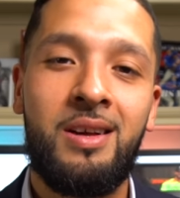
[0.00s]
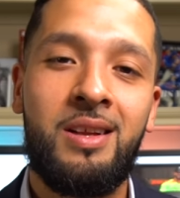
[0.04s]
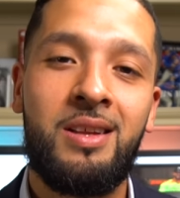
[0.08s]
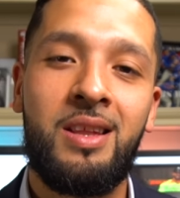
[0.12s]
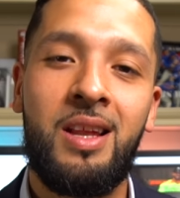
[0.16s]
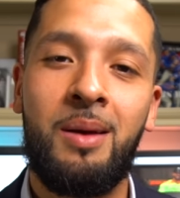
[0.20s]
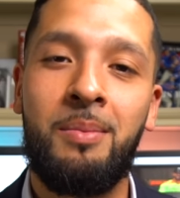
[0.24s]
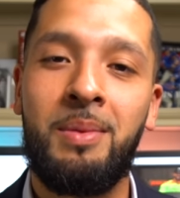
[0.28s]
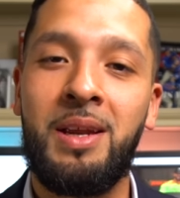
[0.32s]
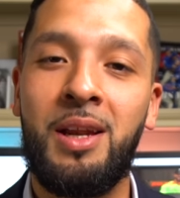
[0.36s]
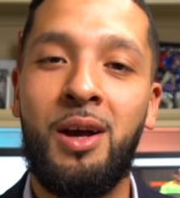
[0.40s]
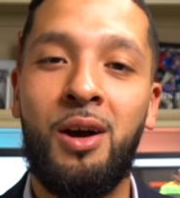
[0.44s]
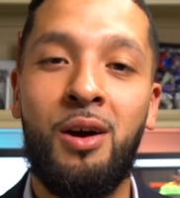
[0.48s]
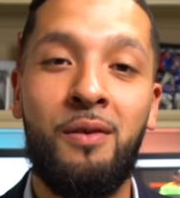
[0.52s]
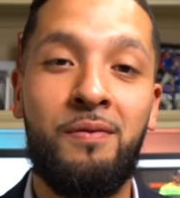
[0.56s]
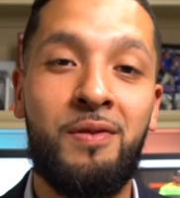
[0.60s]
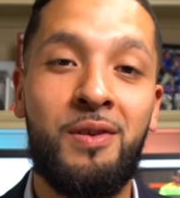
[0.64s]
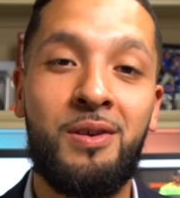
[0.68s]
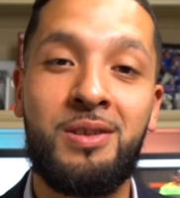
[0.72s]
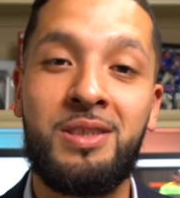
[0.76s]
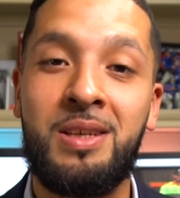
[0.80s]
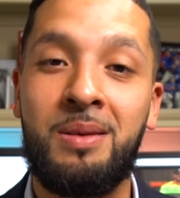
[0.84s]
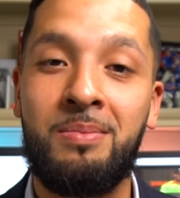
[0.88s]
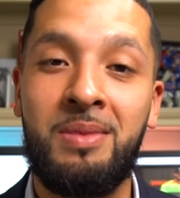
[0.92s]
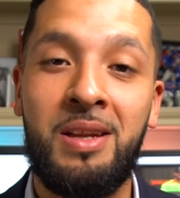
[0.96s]
Let me know if
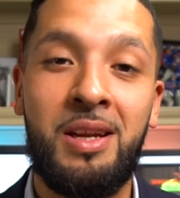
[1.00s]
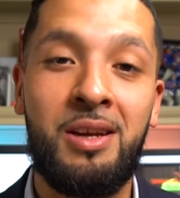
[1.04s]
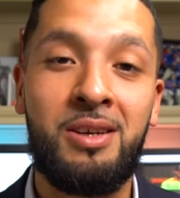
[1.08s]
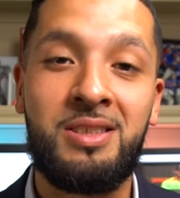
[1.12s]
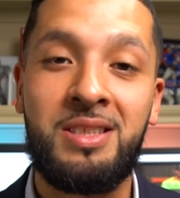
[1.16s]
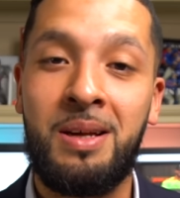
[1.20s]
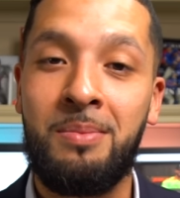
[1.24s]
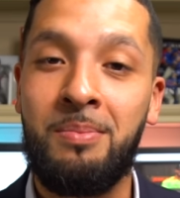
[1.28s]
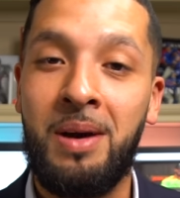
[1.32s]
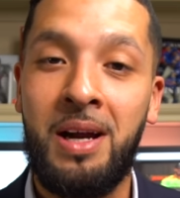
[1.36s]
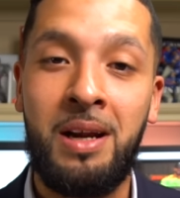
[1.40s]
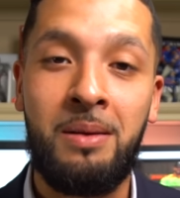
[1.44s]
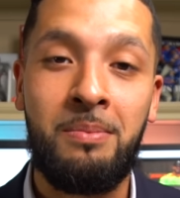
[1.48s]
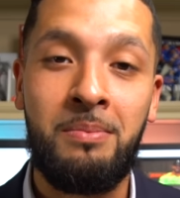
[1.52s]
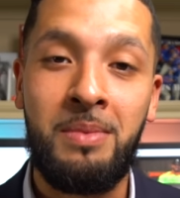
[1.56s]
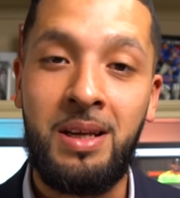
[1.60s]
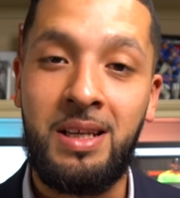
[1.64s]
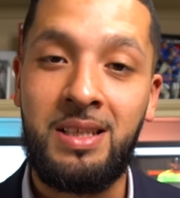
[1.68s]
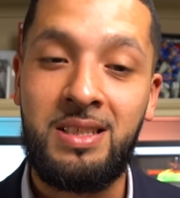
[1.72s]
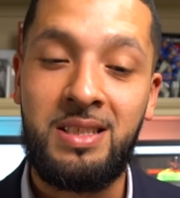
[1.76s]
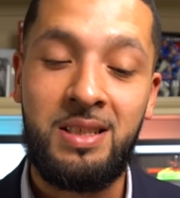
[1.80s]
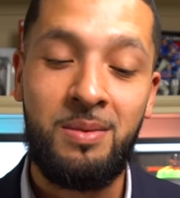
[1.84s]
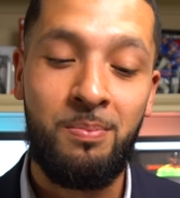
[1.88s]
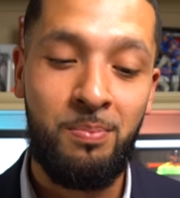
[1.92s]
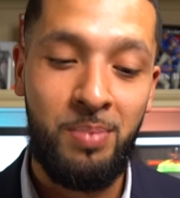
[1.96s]
there's something else I might have
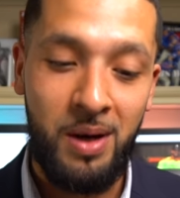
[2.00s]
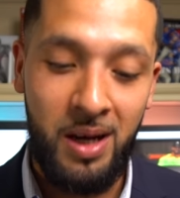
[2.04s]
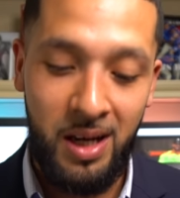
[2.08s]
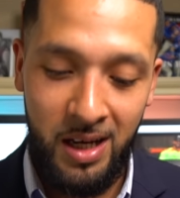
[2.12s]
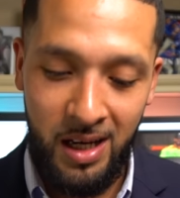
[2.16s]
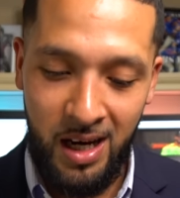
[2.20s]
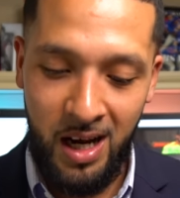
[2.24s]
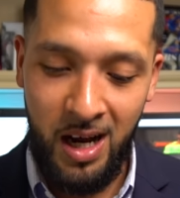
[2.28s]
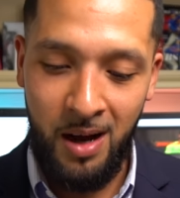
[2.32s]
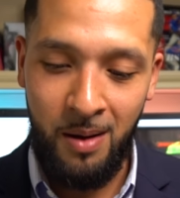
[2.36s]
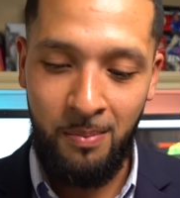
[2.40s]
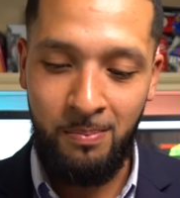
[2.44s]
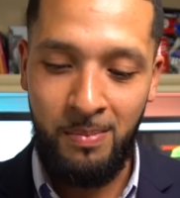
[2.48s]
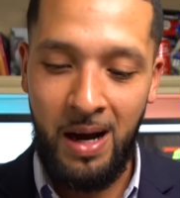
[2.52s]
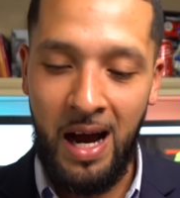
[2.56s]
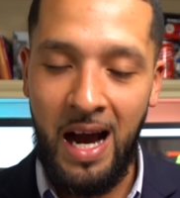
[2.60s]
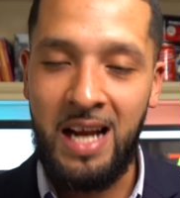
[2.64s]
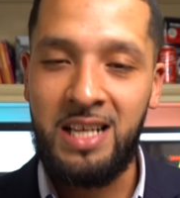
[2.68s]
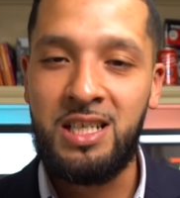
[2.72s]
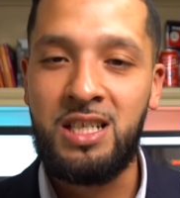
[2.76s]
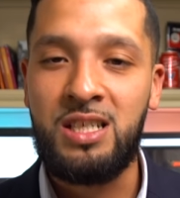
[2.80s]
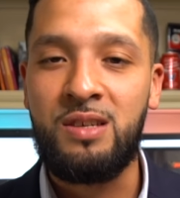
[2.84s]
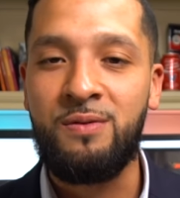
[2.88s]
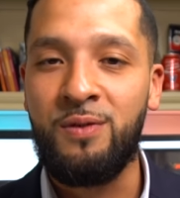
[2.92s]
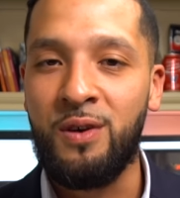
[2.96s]
missed. But I
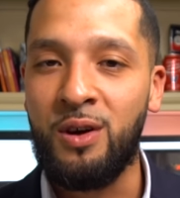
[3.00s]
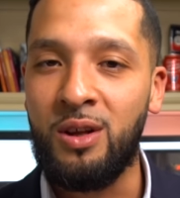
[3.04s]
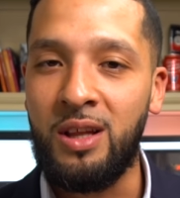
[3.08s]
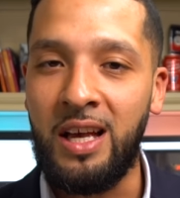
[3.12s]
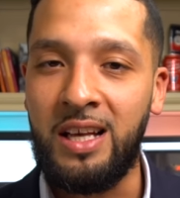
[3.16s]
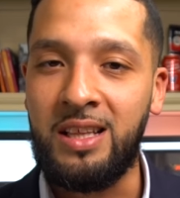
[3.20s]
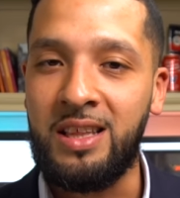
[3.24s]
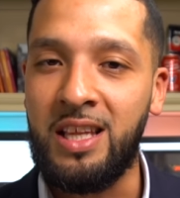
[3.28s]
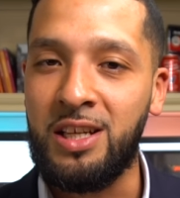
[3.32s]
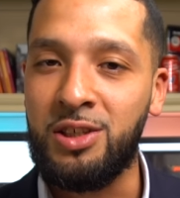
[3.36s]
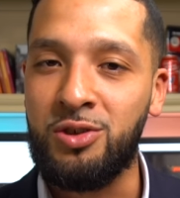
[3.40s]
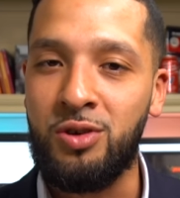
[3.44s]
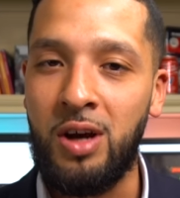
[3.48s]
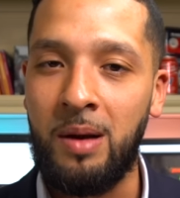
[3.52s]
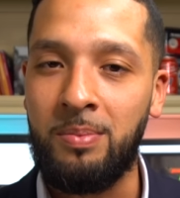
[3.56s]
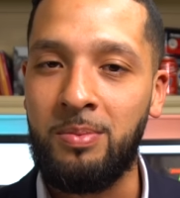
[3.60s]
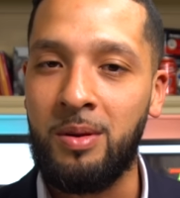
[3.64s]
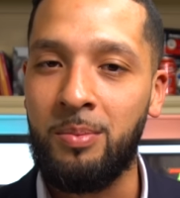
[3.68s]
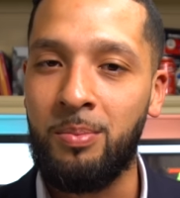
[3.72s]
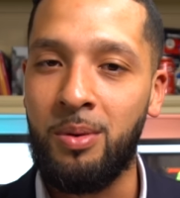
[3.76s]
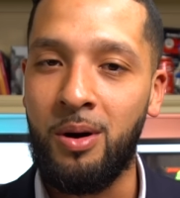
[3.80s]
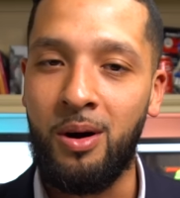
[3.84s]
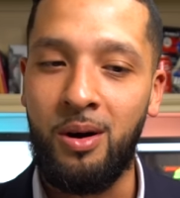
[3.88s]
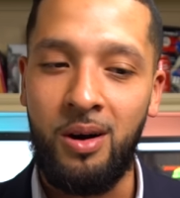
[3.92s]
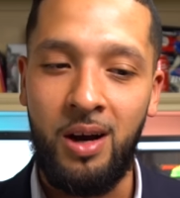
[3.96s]
just feel like they dropped the
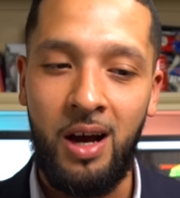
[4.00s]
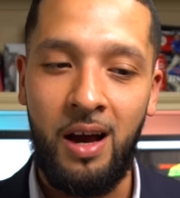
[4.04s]
ball.